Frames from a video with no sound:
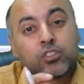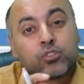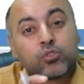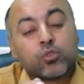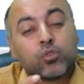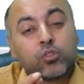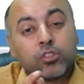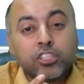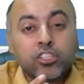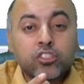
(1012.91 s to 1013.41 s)

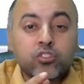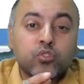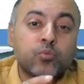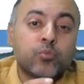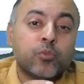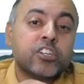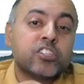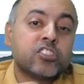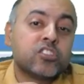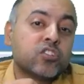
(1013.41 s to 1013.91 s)
So these
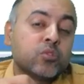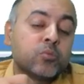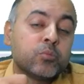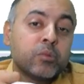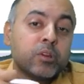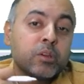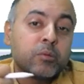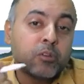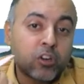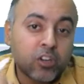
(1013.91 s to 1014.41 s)
2 points to
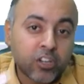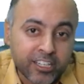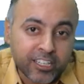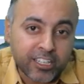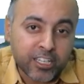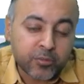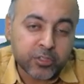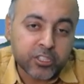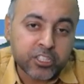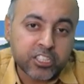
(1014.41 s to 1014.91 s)
remember about
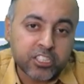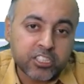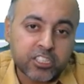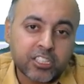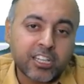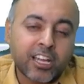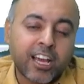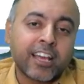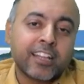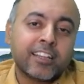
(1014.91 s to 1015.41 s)
clinical presentation.